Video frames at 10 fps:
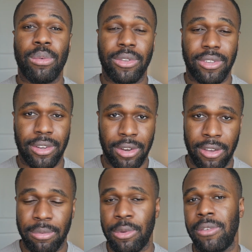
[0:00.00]
was
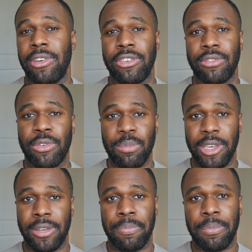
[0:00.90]
enough motivation for
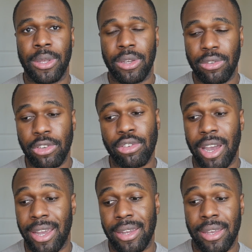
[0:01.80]
me to
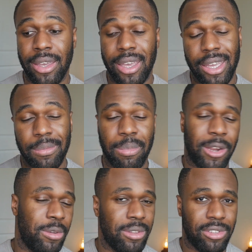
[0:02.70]
try and better the